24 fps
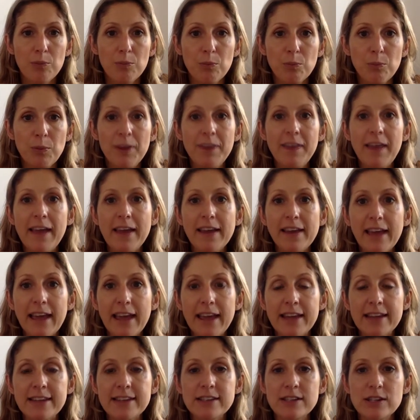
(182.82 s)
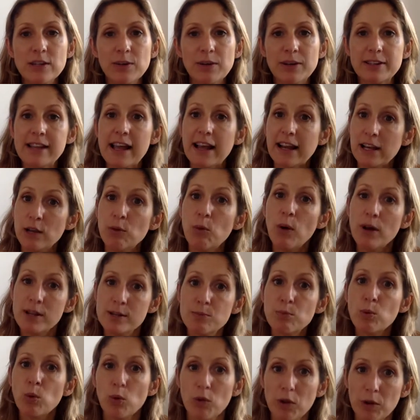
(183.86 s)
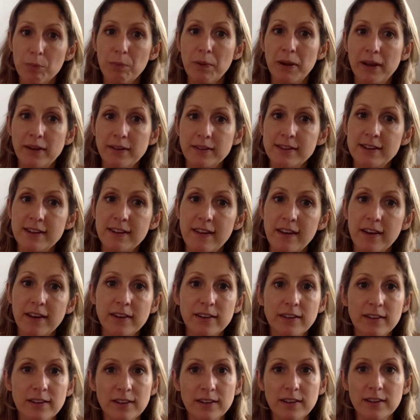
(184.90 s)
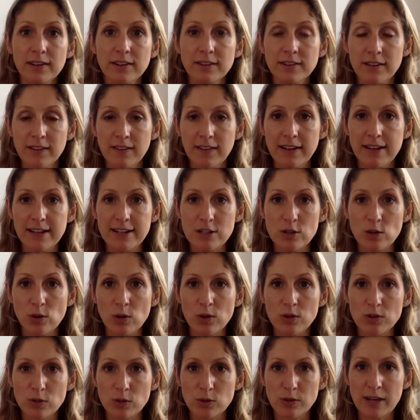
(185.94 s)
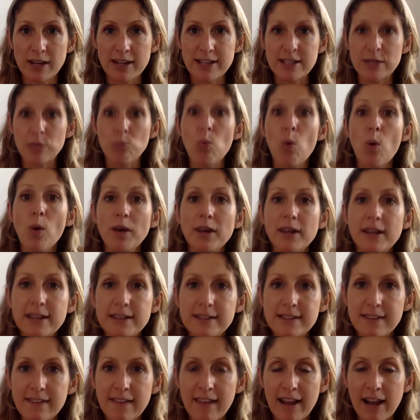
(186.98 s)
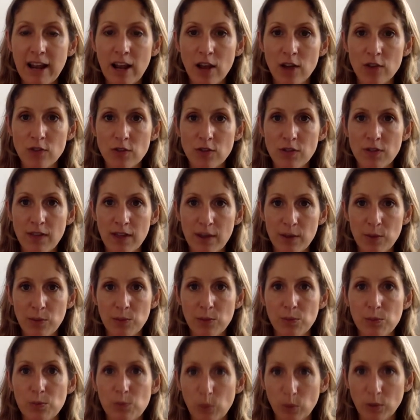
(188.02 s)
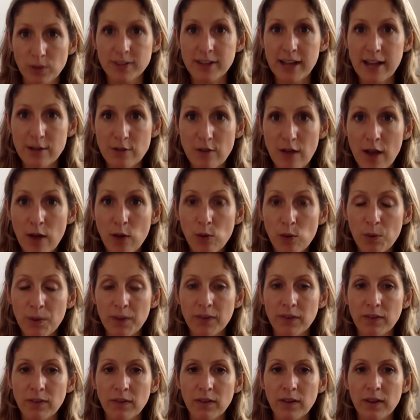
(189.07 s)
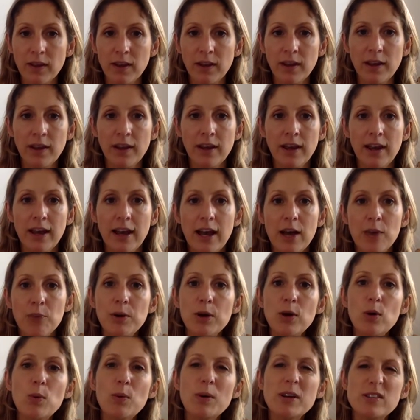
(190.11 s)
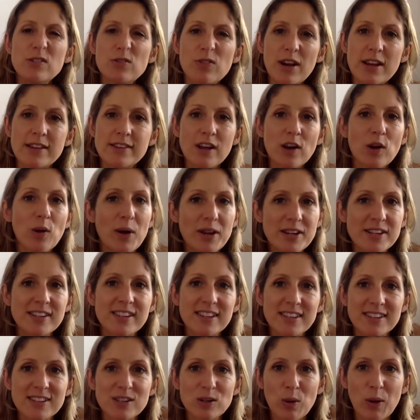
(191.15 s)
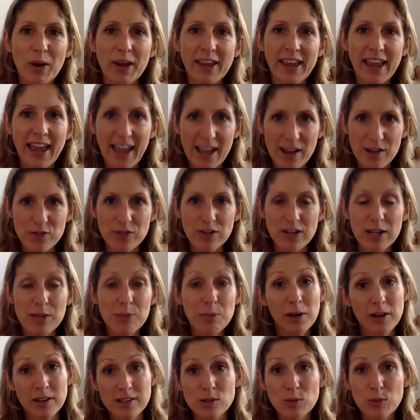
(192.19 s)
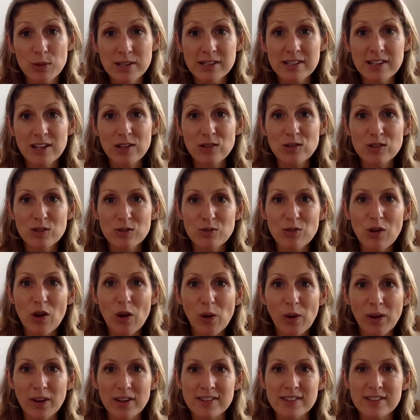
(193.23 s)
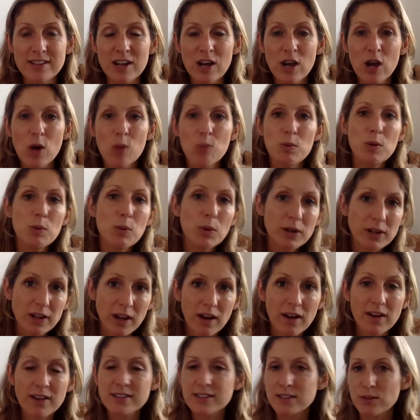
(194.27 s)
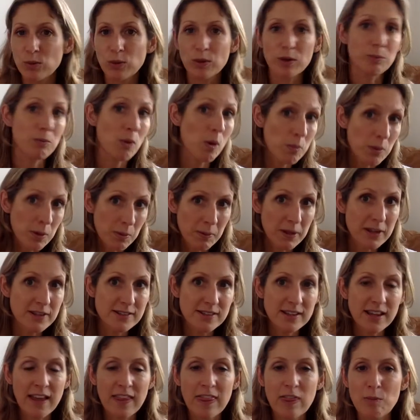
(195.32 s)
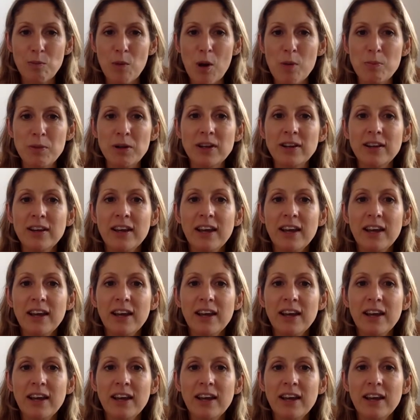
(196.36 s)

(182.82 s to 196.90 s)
We then get into exactly what has brought them here to the initial consultation, what it is in their life they want to have help with. And we always phrase our questions quite carefully because we're solution focused. We wouldn't ask what the problem is at the moment.